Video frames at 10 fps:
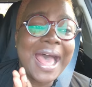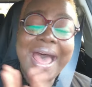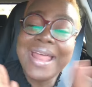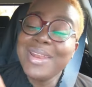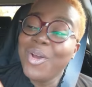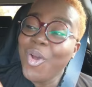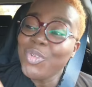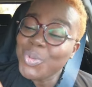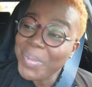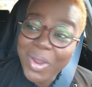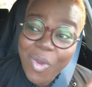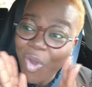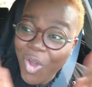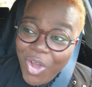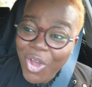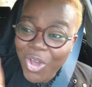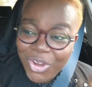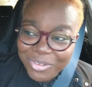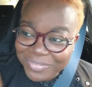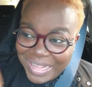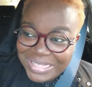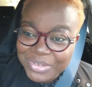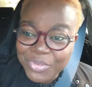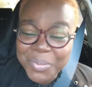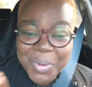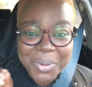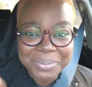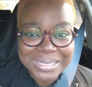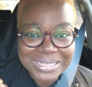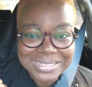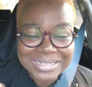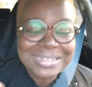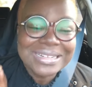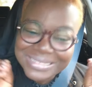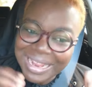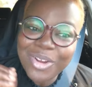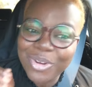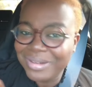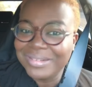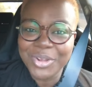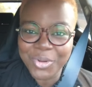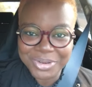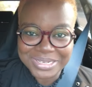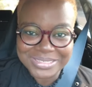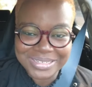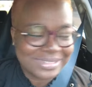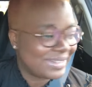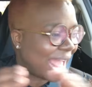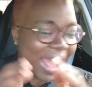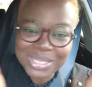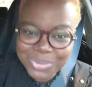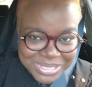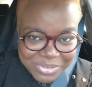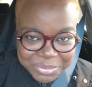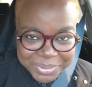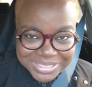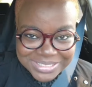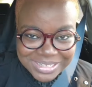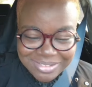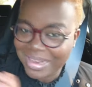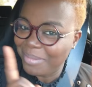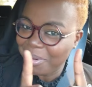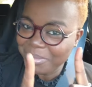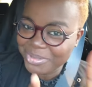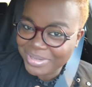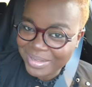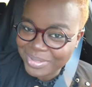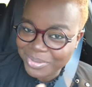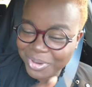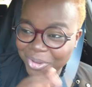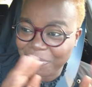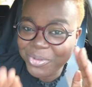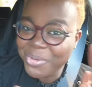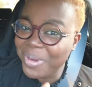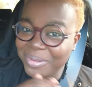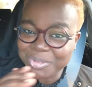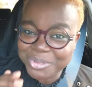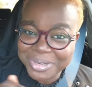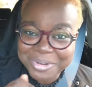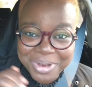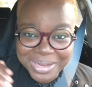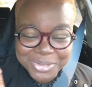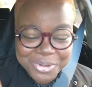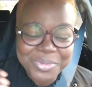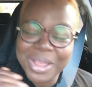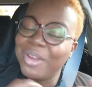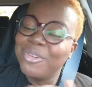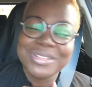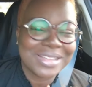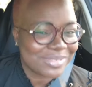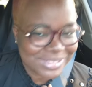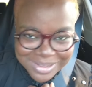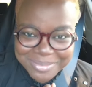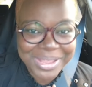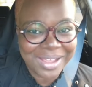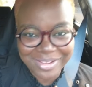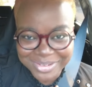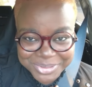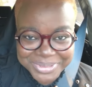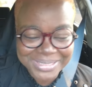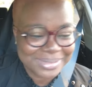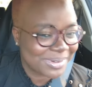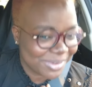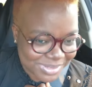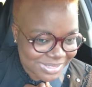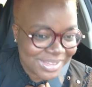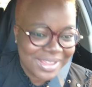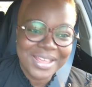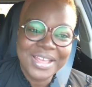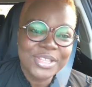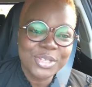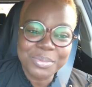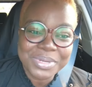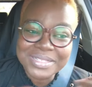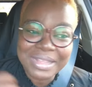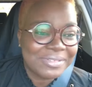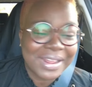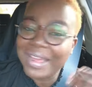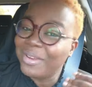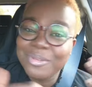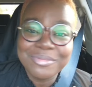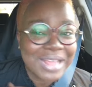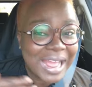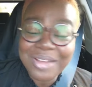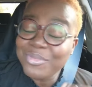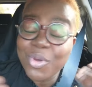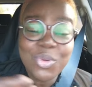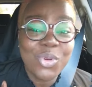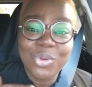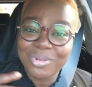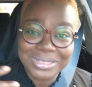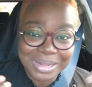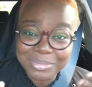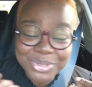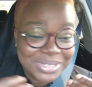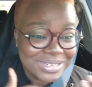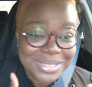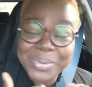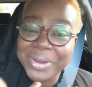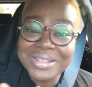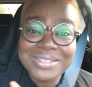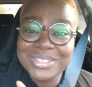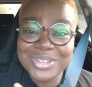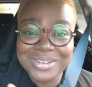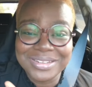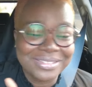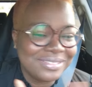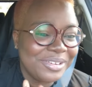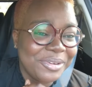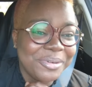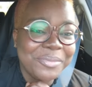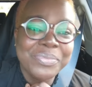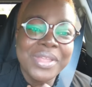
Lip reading: And to make all of that even more complicated, they are currently on holiday, as with everybody's child. I'm coming to that too. All of you who have children who are at home, you're going to have to tell me how you're doing it, because some days I feel like I have no clue what I'm doing in this parenting journey, you know.